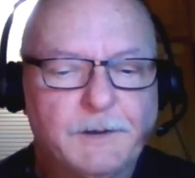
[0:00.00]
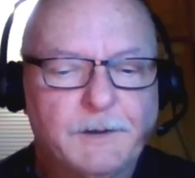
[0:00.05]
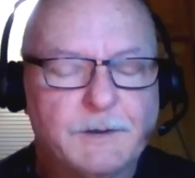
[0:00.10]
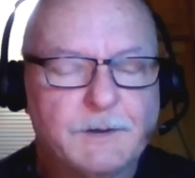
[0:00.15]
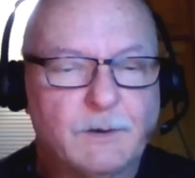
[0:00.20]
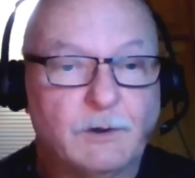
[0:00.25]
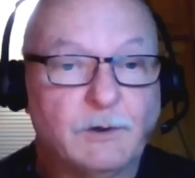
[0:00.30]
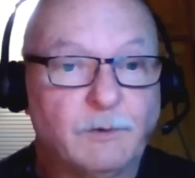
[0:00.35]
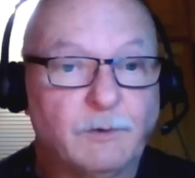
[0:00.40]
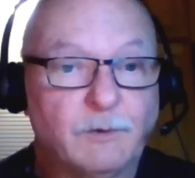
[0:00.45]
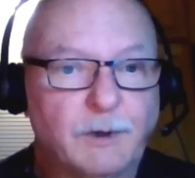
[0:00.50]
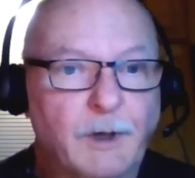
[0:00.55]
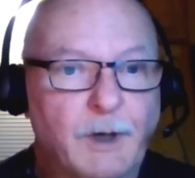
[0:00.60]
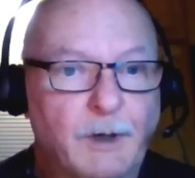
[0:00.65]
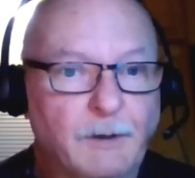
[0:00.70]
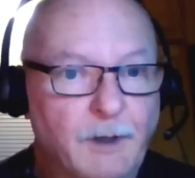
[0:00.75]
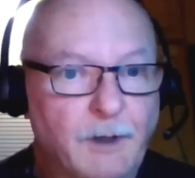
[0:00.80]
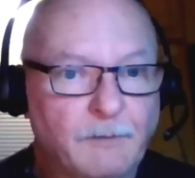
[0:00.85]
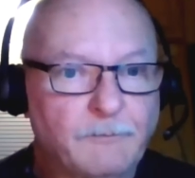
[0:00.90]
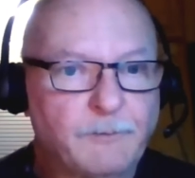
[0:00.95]
So it would have
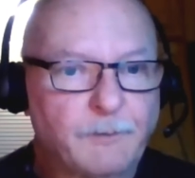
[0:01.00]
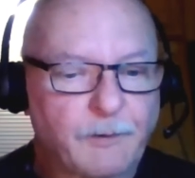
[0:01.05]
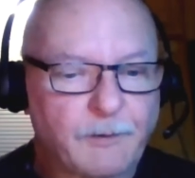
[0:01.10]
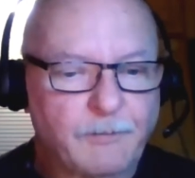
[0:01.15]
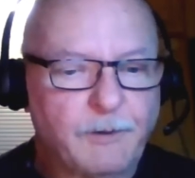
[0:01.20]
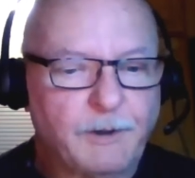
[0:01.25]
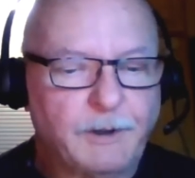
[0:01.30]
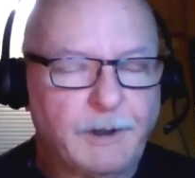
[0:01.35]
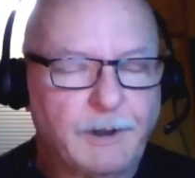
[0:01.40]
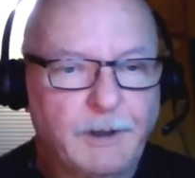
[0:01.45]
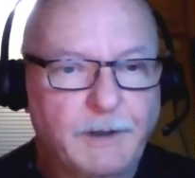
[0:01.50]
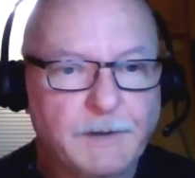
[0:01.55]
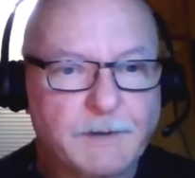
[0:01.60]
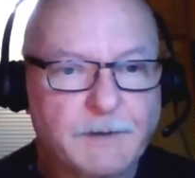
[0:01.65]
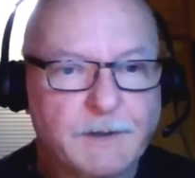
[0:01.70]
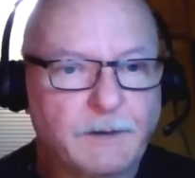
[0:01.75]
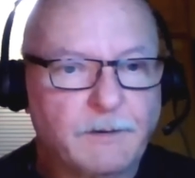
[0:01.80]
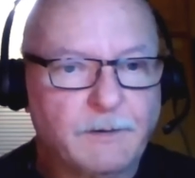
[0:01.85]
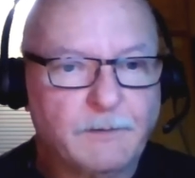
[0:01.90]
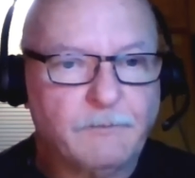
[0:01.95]
gone on for 3
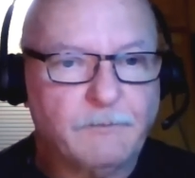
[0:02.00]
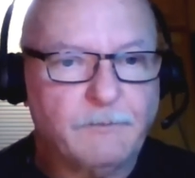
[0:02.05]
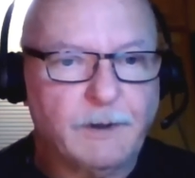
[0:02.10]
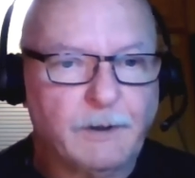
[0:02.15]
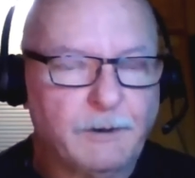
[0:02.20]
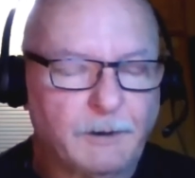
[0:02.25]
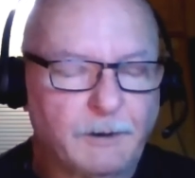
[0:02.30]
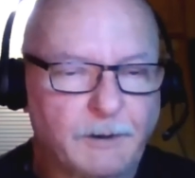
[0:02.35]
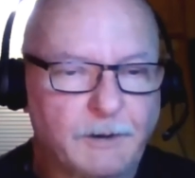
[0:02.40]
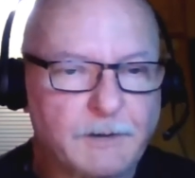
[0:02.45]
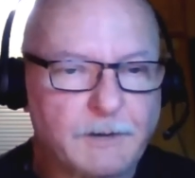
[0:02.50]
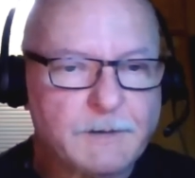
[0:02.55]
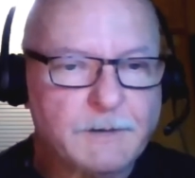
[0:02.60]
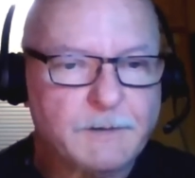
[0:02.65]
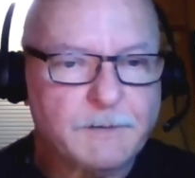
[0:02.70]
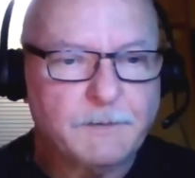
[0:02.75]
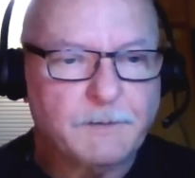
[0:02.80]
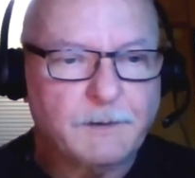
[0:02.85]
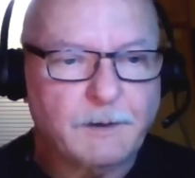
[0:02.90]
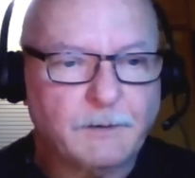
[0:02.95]
days at the very
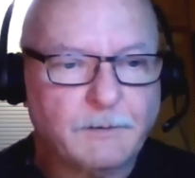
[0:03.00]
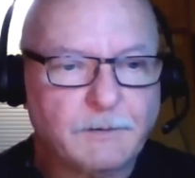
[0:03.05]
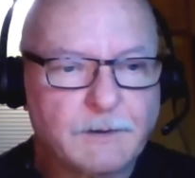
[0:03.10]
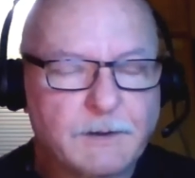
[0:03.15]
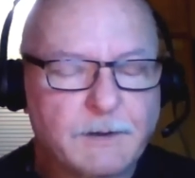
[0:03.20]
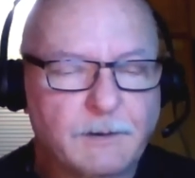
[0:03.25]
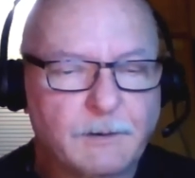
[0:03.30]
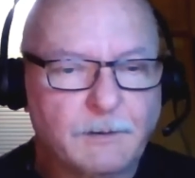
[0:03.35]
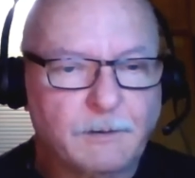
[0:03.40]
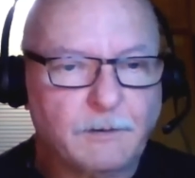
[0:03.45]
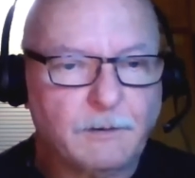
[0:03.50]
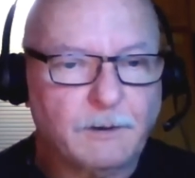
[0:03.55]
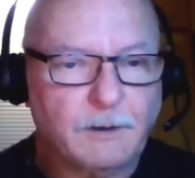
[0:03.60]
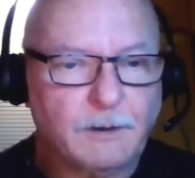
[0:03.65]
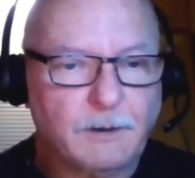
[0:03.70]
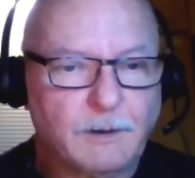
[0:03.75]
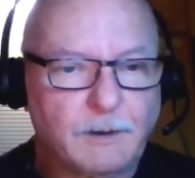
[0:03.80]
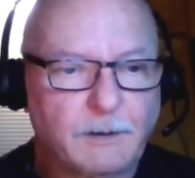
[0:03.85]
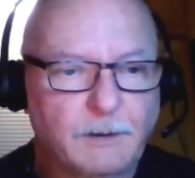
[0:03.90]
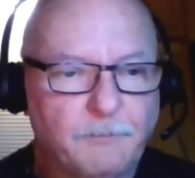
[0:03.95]
least until
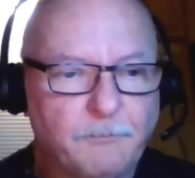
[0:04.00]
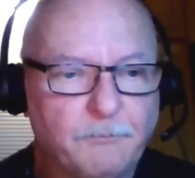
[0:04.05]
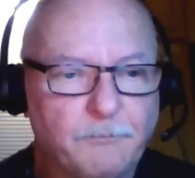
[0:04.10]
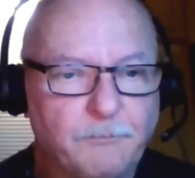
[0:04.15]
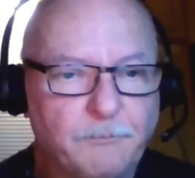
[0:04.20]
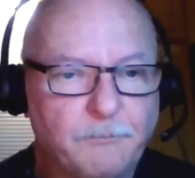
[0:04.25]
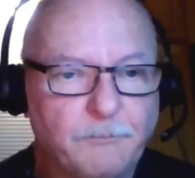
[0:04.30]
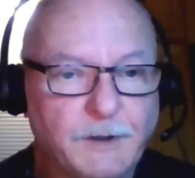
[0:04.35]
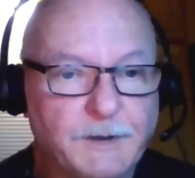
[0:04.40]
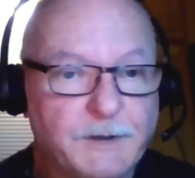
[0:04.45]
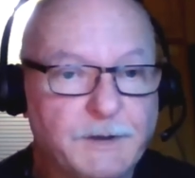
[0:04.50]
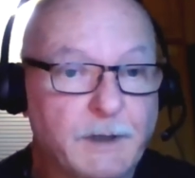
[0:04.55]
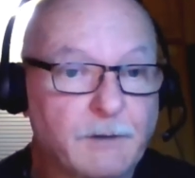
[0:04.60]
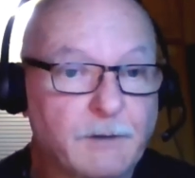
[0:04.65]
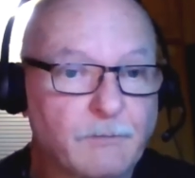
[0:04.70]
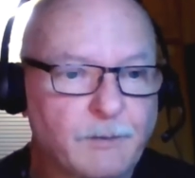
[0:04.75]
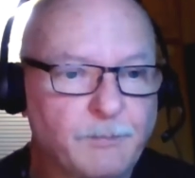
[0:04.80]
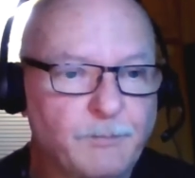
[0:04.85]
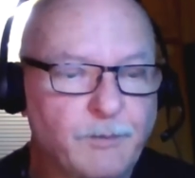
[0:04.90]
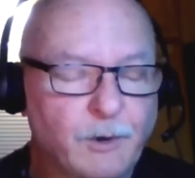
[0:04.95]
the
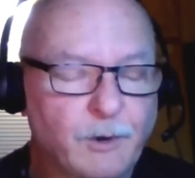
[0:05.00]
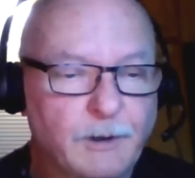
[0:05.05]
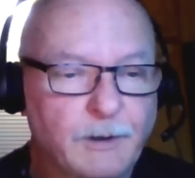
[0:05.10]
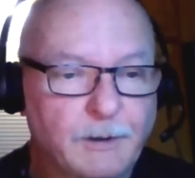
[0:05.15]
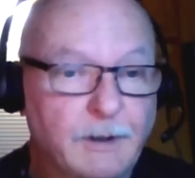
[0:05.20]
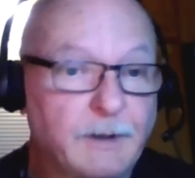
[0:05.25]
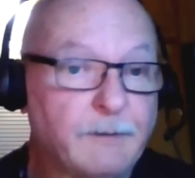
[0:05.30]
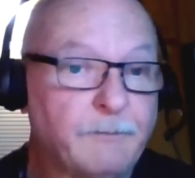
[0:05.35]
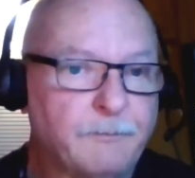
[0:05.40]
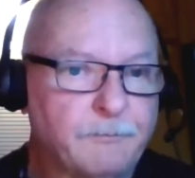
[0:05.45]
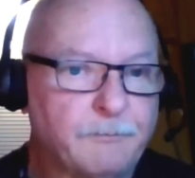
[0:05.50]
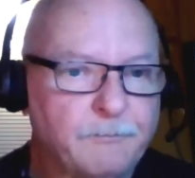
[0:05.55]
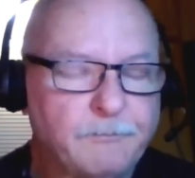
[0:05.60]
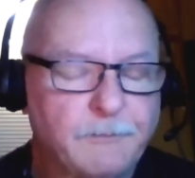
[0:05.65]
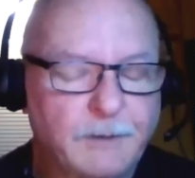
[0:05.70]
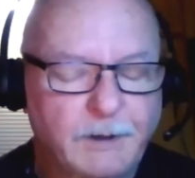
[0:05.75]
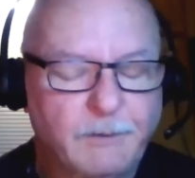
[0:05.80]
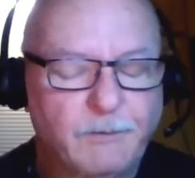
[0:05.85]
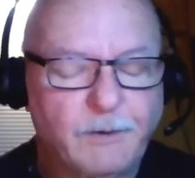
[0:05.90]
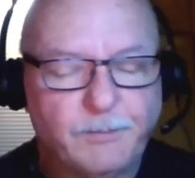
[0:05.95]
tenant reported, if
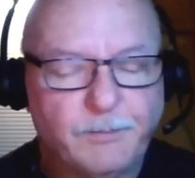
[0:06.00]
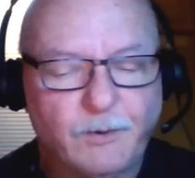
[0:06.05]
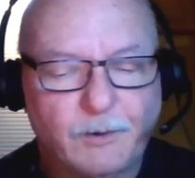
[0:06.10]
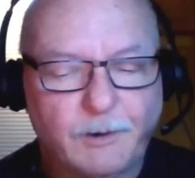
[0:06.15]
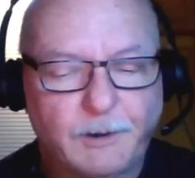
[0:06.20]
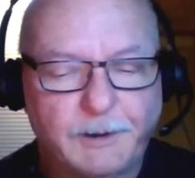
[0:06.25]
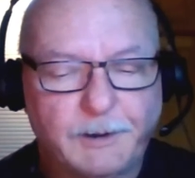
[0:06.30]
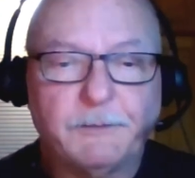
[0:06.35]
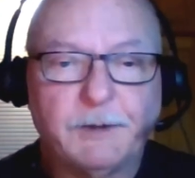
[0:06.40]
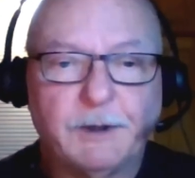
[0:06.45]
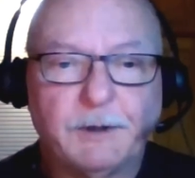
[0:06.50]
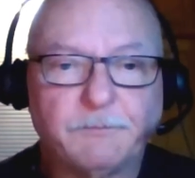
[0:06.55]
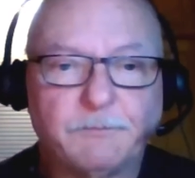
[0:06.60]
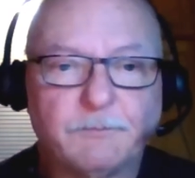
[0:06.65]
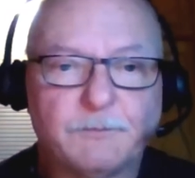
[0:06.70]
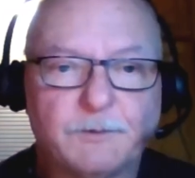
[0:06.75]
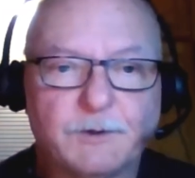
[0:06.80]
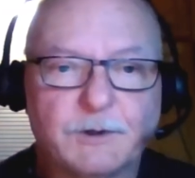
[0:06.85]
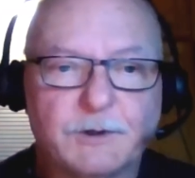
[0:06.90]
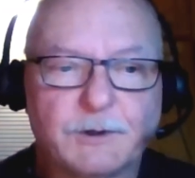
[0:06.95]
he reported it.
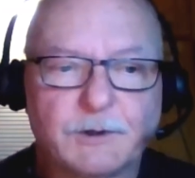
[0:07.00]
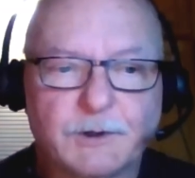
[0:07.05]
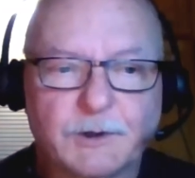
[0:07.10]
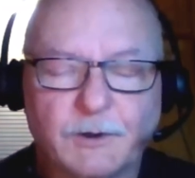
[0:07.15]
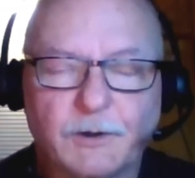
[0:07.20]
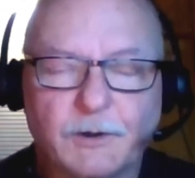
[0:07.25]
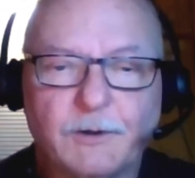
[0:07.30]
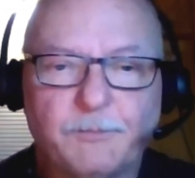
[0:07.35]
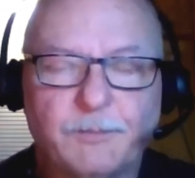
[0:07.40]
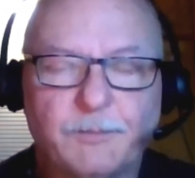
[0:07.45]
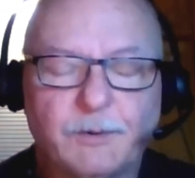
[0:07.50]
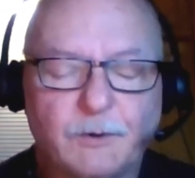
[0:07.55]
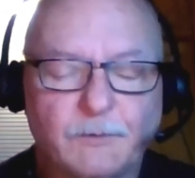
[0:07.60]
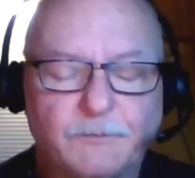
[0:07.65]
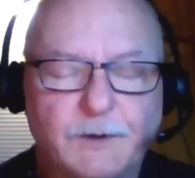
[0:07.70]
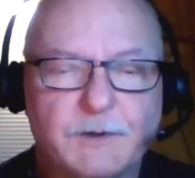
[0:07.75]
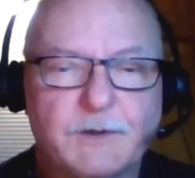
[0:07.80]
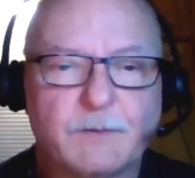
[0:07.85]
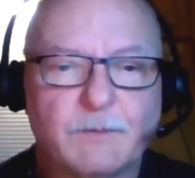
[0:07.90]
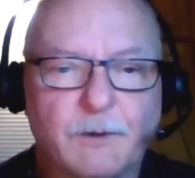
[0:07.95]
It sure
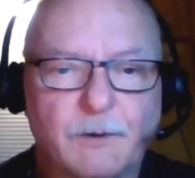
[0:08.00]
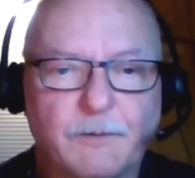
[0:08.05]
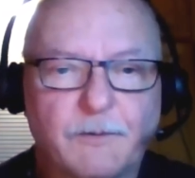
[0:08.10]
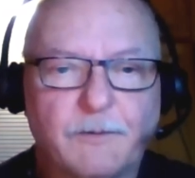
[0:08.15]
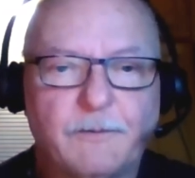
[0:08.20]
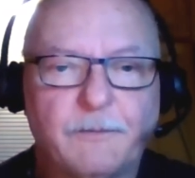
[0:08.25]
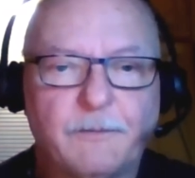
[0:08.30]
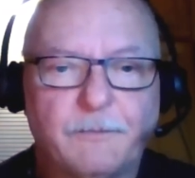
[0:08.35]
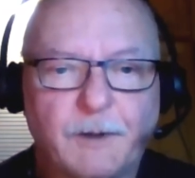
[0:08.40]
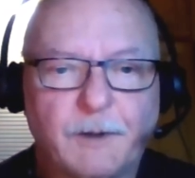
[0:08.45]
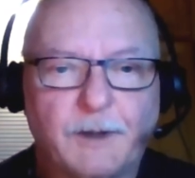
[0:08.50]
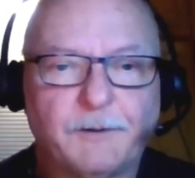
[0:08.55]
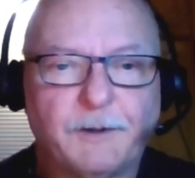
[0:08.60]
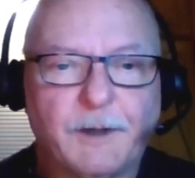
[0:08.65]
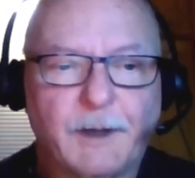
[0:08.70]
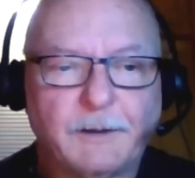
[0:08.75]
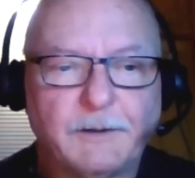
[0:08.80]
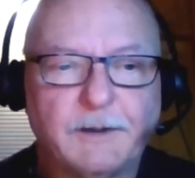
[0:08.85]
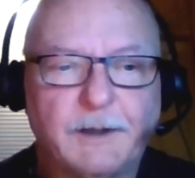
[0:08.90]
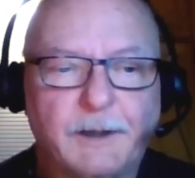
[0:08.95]
proved its worth on
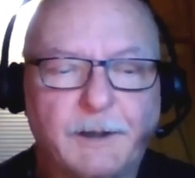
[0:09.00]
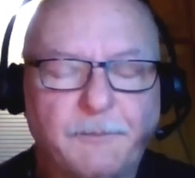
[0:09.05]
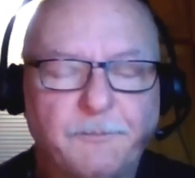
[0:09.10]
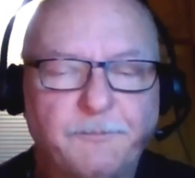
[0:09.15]
that day.